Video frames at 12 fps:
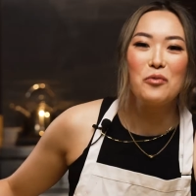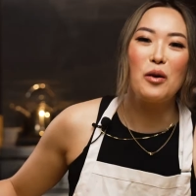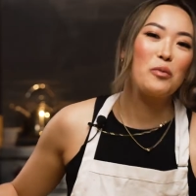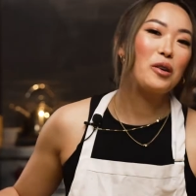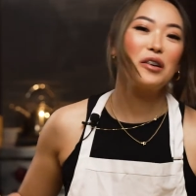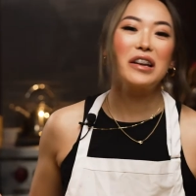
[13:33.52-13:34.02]
What
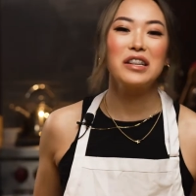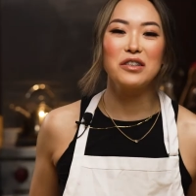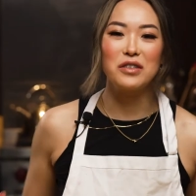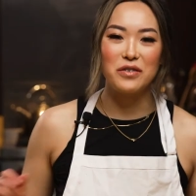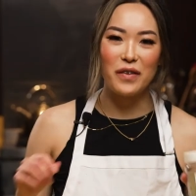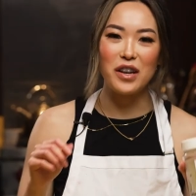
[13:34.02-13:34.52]
we're going to do
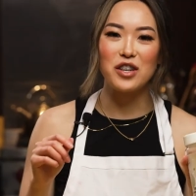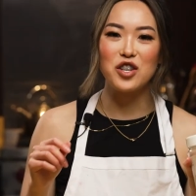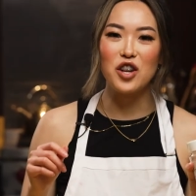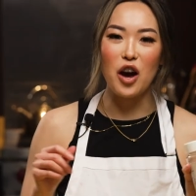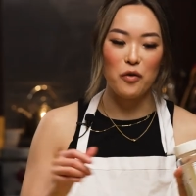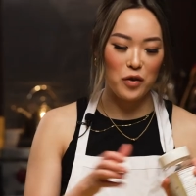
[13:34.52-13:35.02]
is finish it
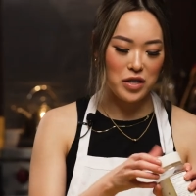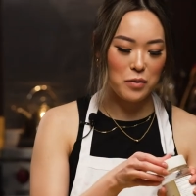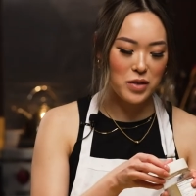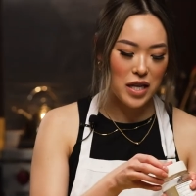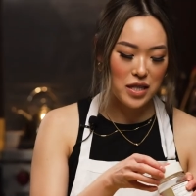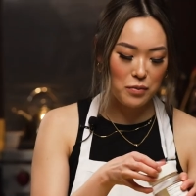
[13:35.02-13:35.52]
off with some
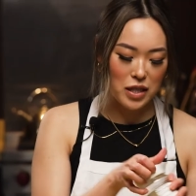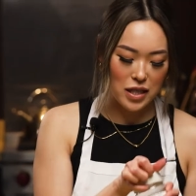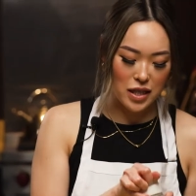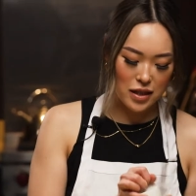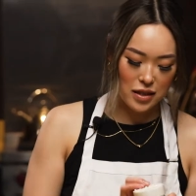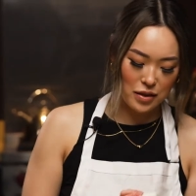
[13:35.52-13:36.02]
sesame
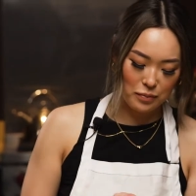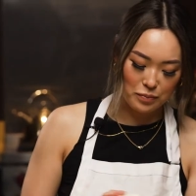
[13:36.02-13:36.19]
seeds.